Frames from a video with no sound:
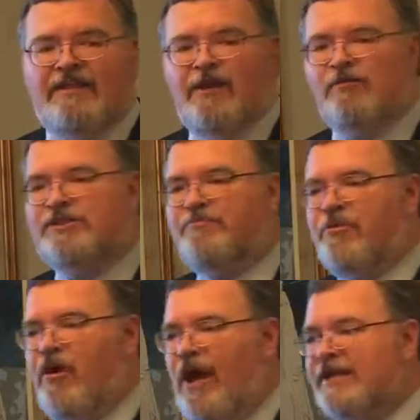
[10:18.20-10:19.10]
There was a
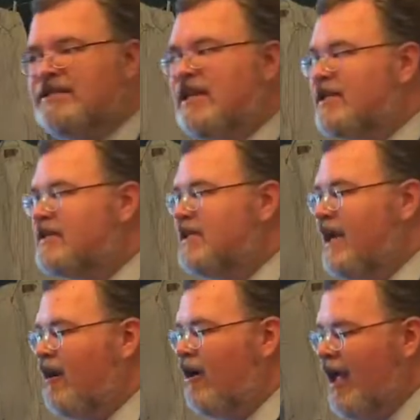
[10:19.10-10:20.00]
process
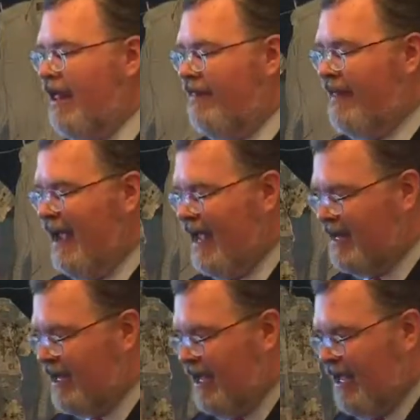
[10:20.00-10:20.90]
there
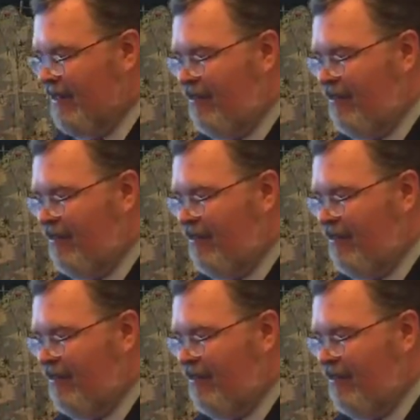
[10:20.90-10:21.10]
that